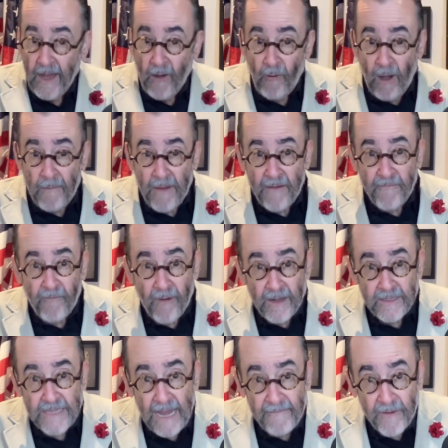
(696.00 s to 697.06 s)
All right, my
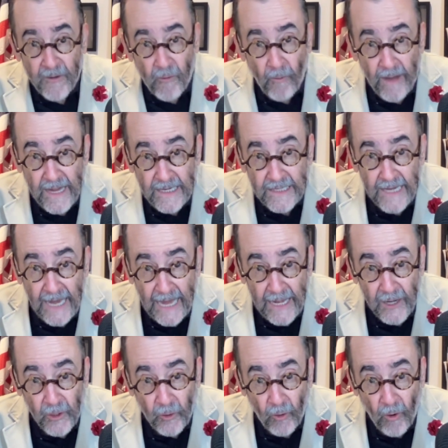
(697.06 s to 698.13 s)
friends, have a great and
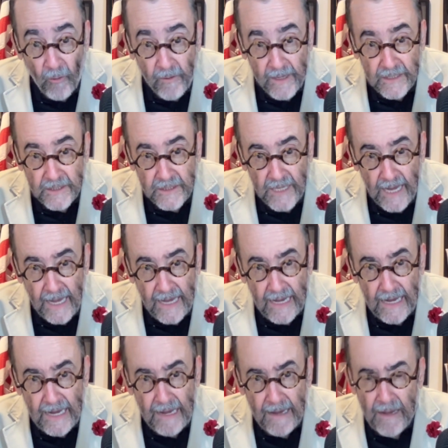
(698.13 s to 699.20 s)
a glorious day.
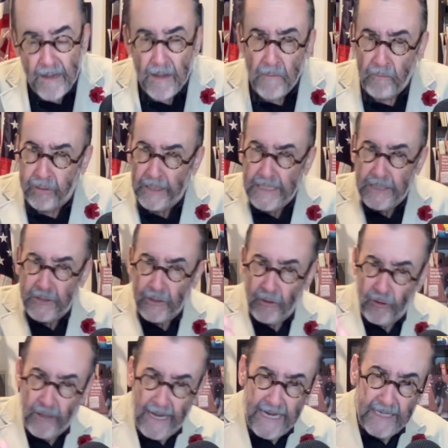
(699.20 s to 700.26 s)
Please
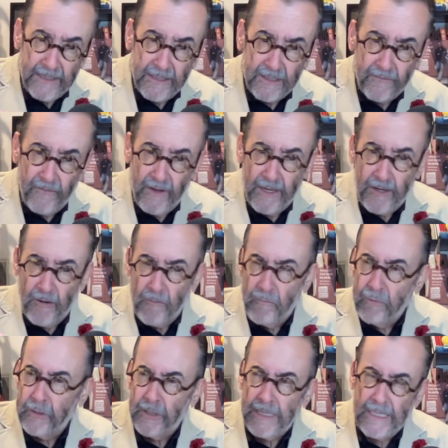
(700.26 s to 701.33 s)
like this video.
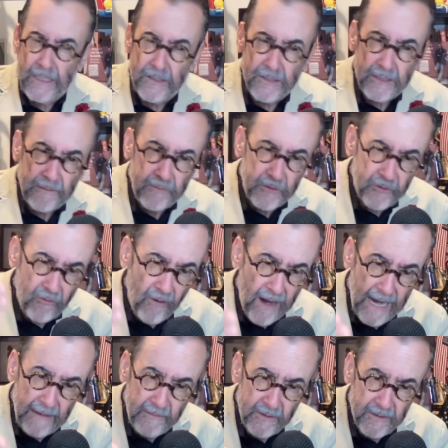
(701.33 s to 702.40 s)
Please
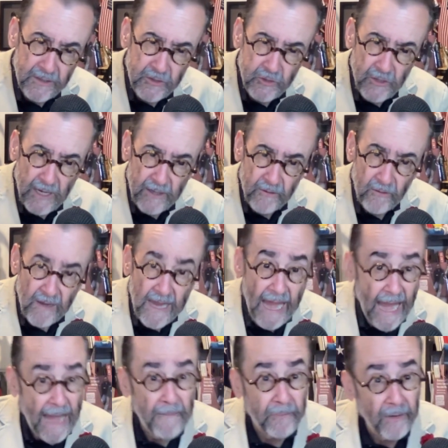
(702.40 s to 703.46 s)
subscribe to this channel.
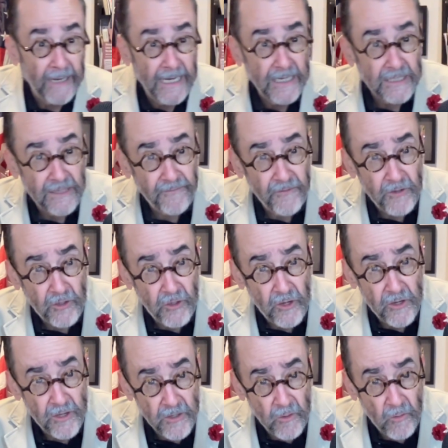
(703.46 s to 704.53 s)
And please, if you
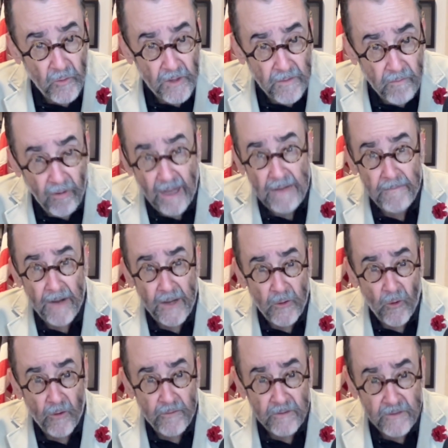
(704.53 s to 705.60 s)
could and you would, brighten my
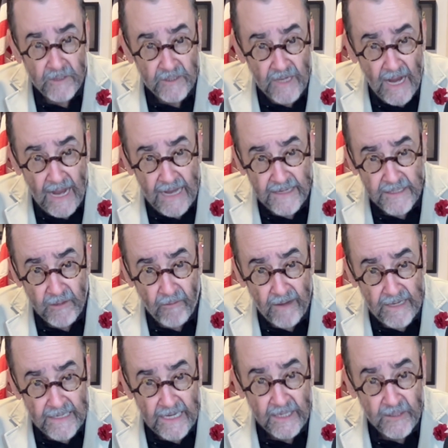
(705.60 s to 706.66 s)
northern sky, as a
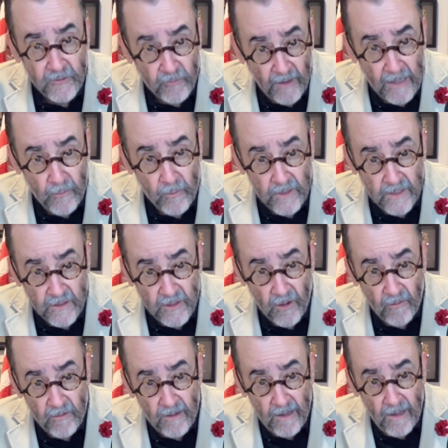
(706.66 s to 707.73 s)
great Nick Drake would
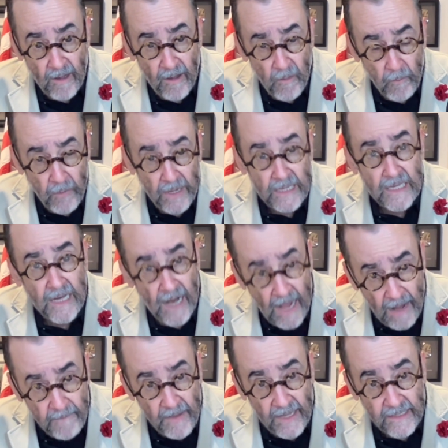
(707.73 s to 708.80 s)
intone. But
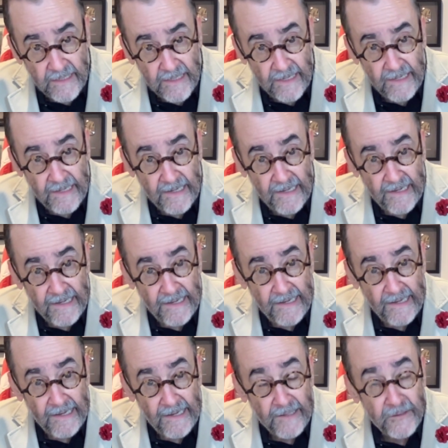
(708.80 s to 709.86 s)
comment
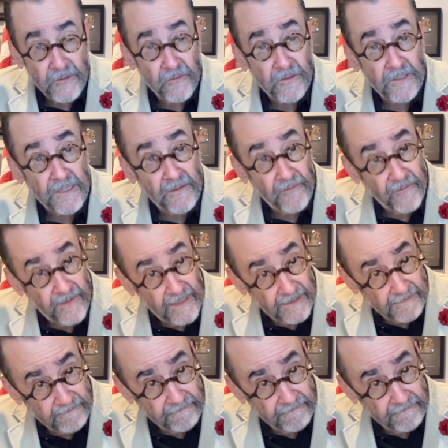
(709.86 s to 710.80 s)
as you see fit.